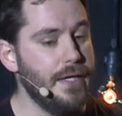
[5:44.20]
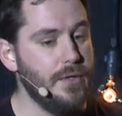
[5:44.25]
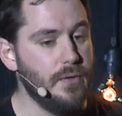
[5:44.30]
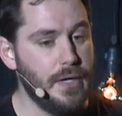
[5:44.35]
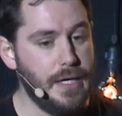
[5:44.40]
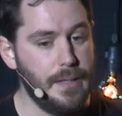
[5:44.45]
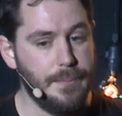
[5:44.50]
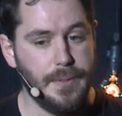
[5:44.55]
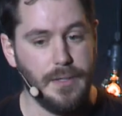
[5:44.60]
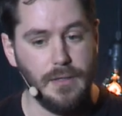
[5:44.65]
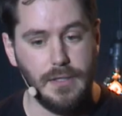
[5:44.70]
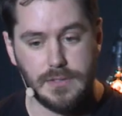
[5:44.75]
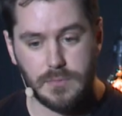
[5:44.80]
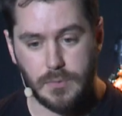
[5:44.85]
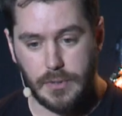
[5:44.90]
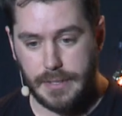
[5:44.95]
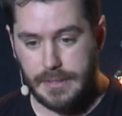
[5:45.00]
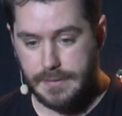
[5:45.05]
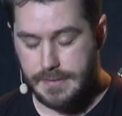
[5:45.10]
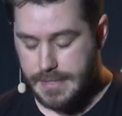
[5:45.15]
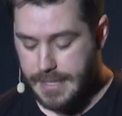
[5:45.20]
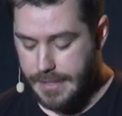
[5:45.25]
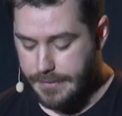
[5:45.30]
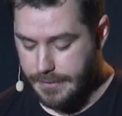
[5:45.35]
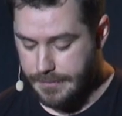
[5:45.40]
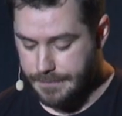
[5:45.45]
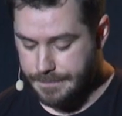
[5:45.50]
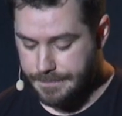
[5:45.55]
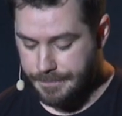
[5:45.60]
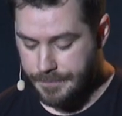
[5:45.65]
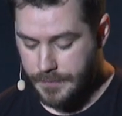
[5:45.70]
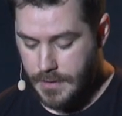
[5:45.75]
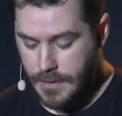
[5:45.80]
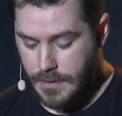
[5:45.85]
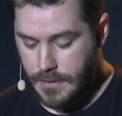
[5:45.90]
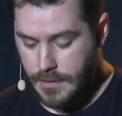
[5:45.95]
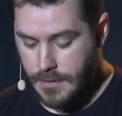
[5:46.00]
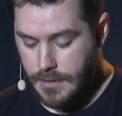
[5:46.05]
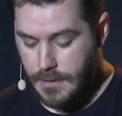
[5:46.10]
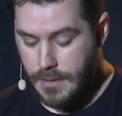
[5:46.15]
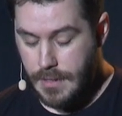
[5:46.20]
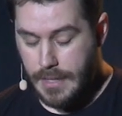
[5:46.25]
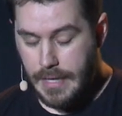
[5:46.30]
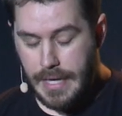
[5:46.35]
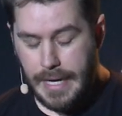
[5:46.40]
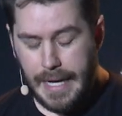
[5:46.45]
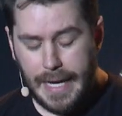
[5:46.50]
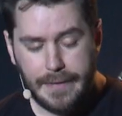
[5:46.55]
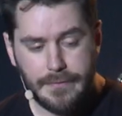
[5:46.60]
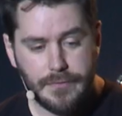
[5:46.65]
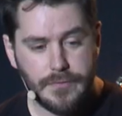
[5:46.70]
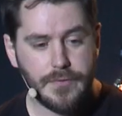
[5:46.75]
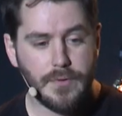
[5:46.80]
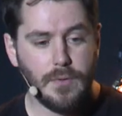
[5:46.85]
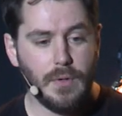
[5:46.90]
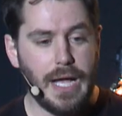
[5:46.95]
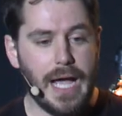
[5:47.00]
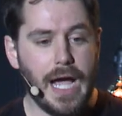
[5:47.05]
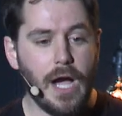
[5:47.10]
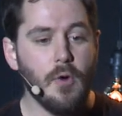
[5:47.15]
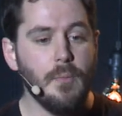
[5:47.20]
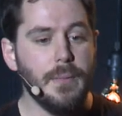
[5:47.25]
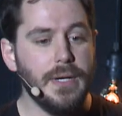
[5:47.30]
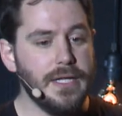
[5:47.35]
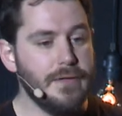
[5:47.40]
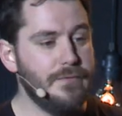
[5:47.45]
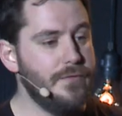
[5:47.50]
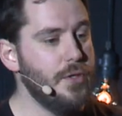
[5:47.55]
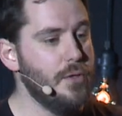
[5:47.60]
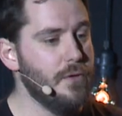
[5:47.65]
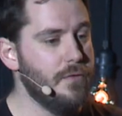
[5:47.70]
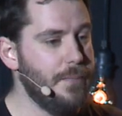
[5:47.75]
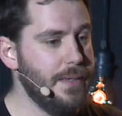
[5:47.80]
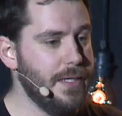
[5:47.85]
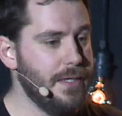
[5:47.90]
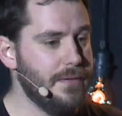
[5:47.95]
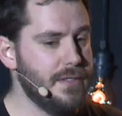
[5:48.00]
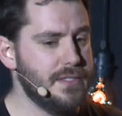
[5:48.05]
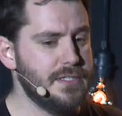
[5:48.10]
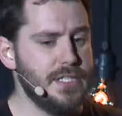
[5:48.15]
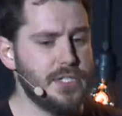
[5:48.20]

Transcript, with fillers: get your APIs working together. And how many of you have been in a